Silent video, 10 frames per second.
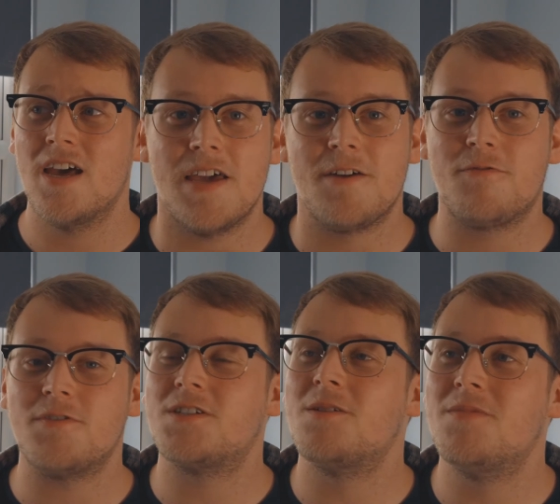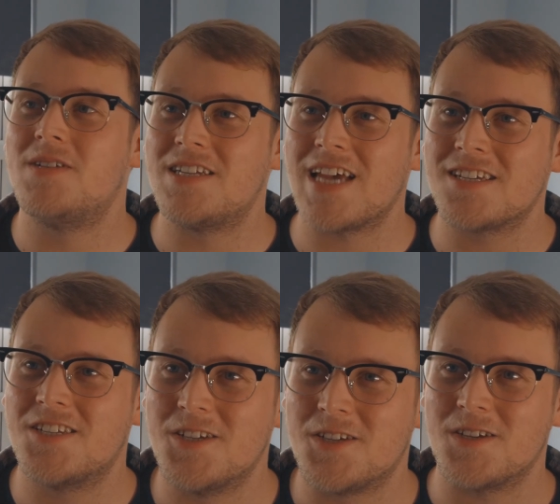if some
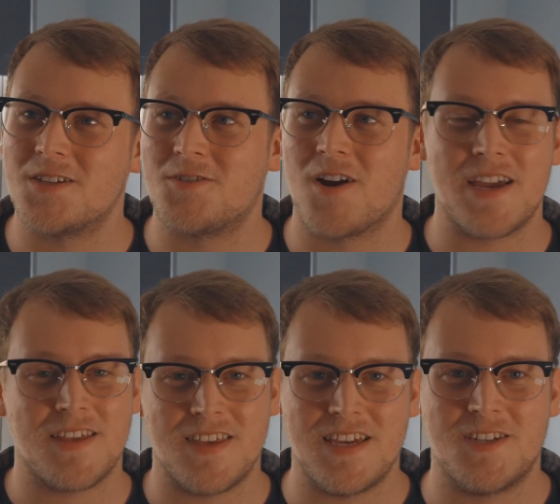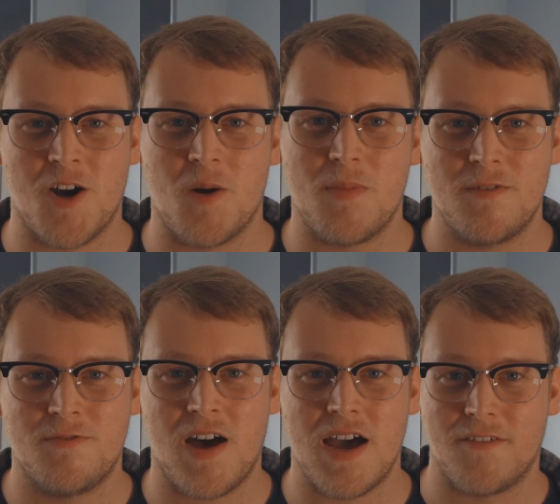disasters strike the top
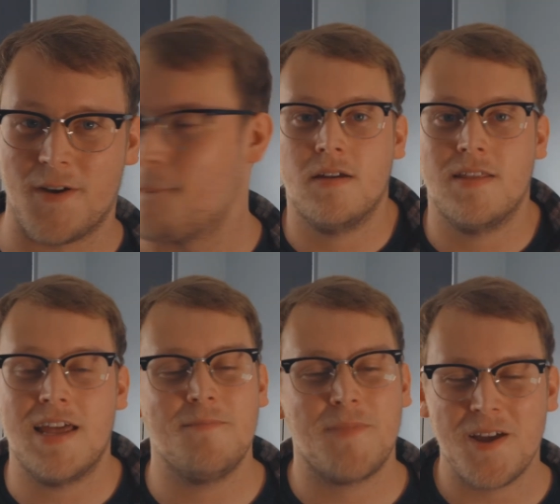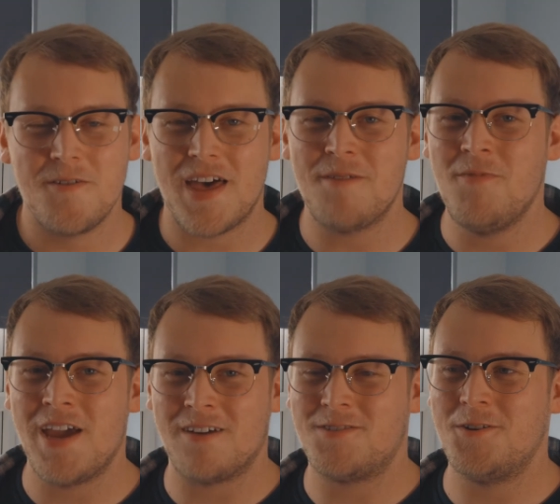5. Then below them we
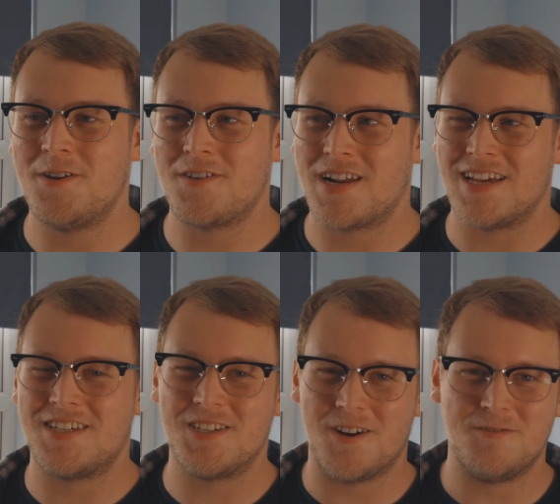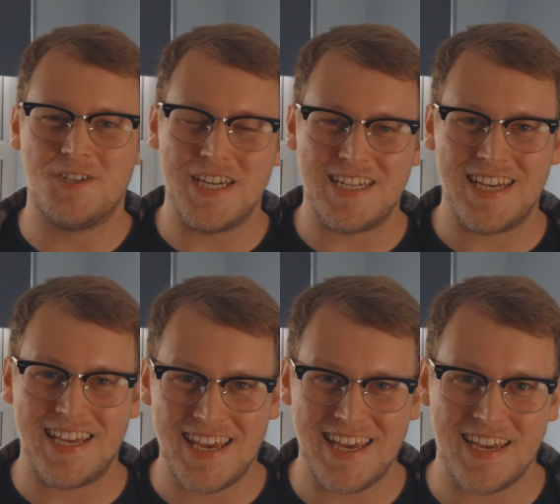have 2 different classes of
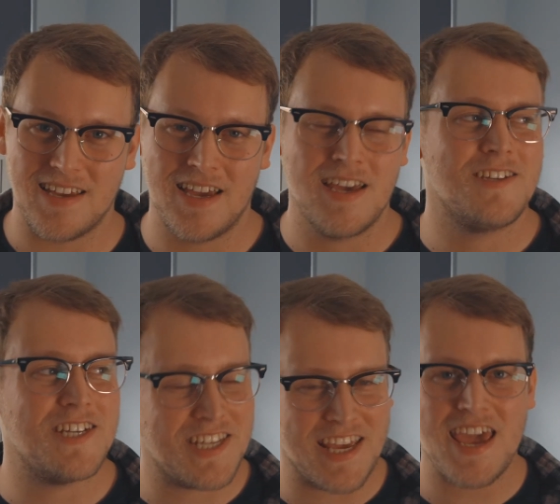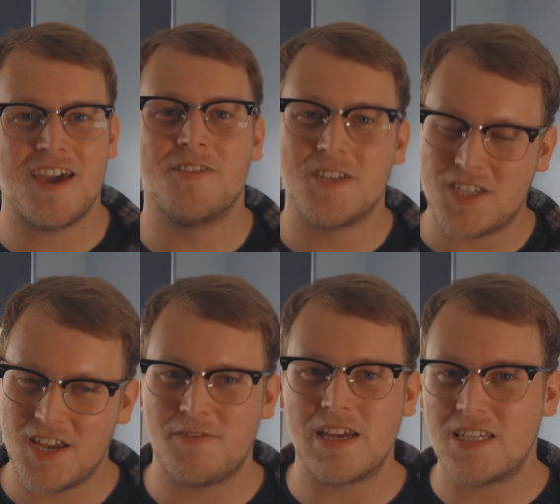GTE. GTE on the
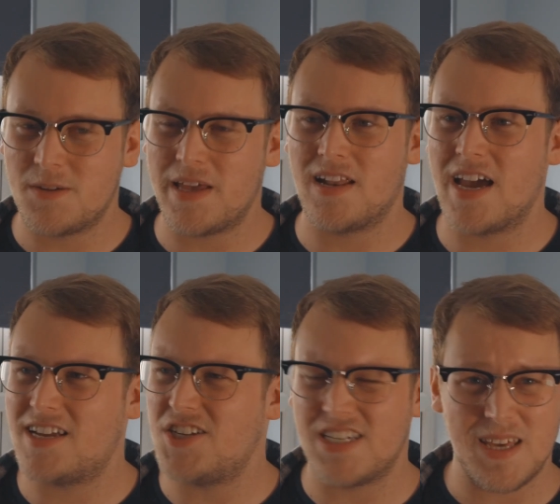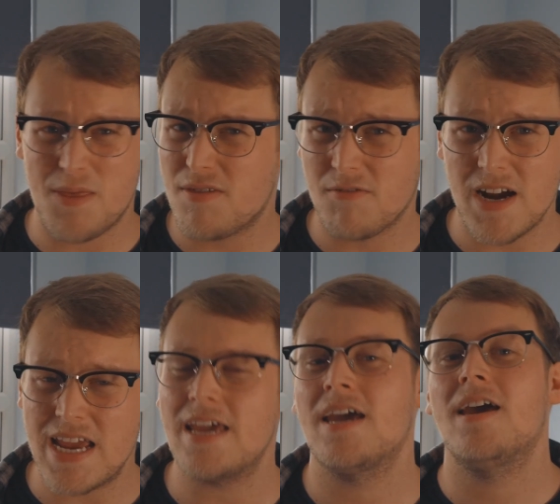surface is a bit like
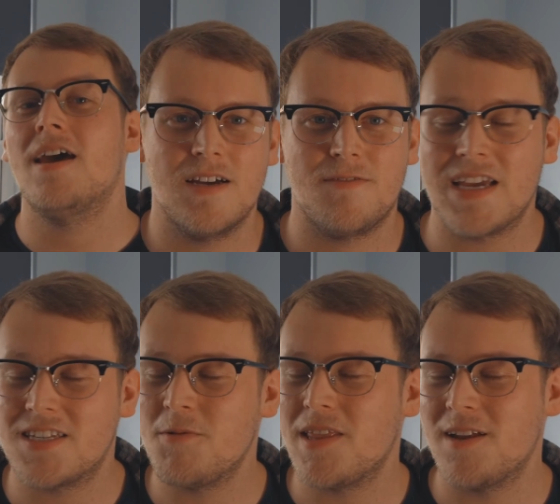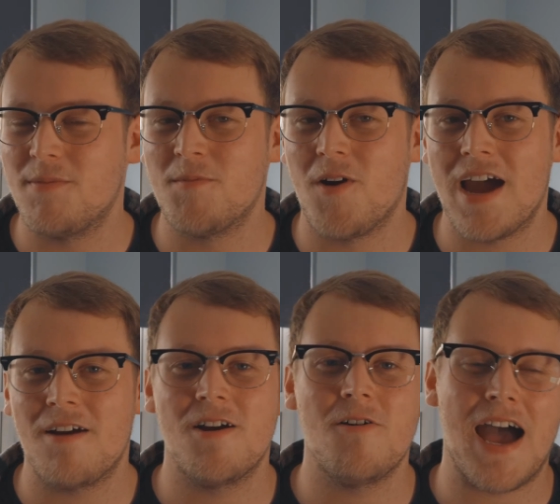GT3, faster with a little bit more
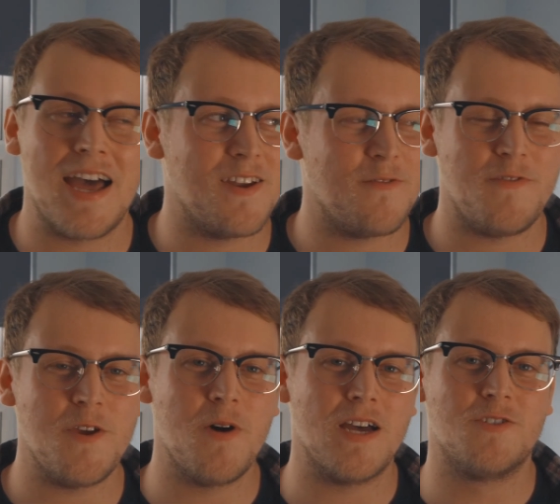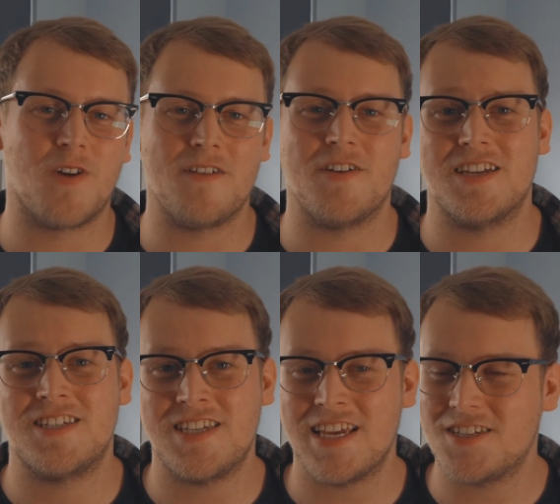aero and a fewer driver
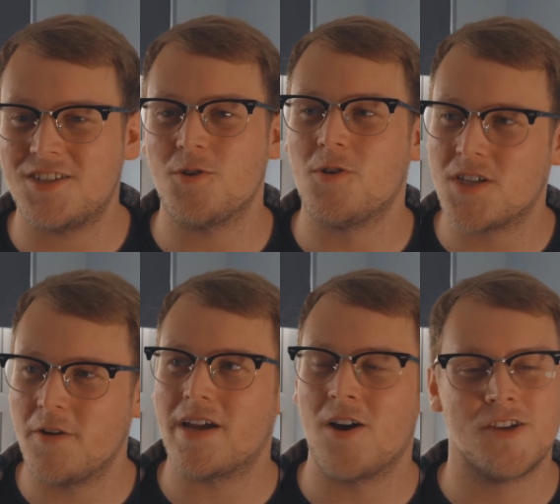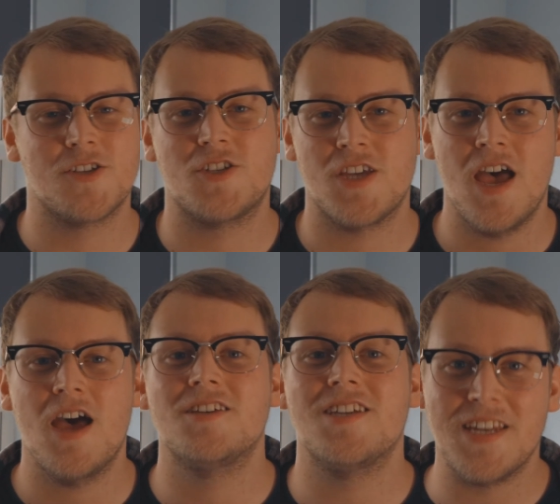assists, also it costs
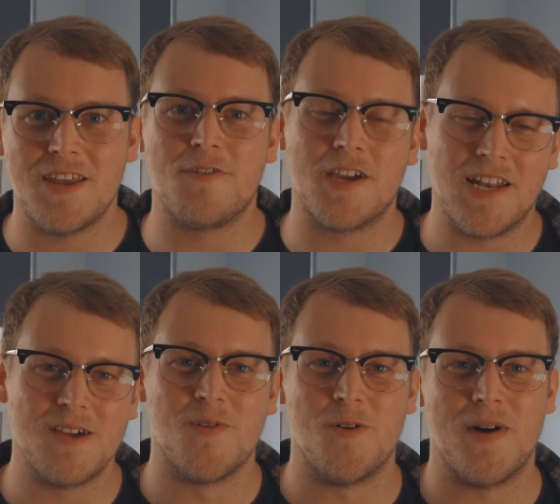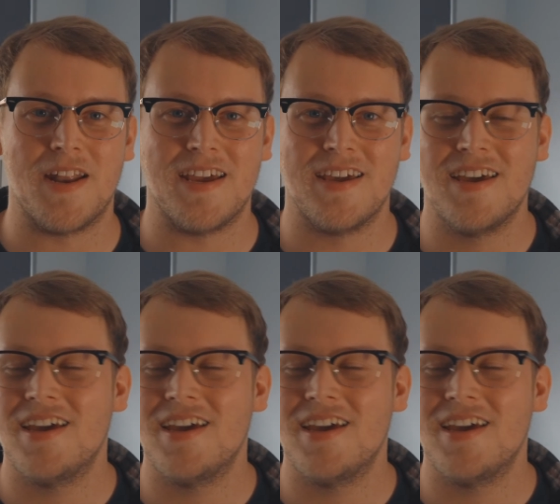significantly more money.